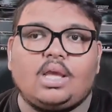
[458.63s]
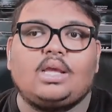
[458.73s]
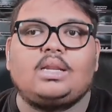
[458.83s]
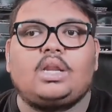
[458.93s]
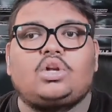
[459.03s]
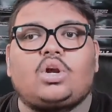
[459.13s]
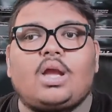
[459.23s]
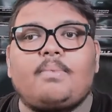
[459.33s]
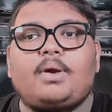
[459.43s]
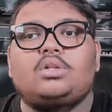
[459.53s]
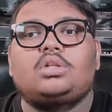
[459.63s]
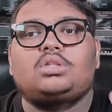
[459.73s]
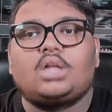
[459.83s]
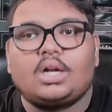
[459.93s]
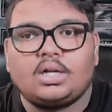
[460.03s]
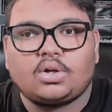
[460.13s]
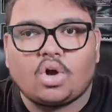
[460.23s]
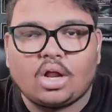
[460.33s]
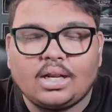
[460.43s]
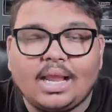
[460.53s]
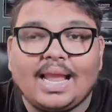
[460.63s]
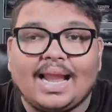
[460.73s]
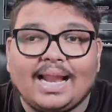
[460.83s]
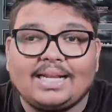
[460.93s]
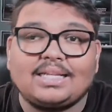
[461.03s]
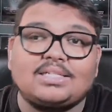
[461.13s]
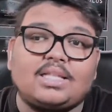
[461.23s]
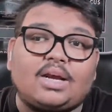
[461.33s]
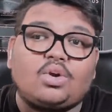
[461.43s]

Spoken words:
Now, talking about the third con, it is the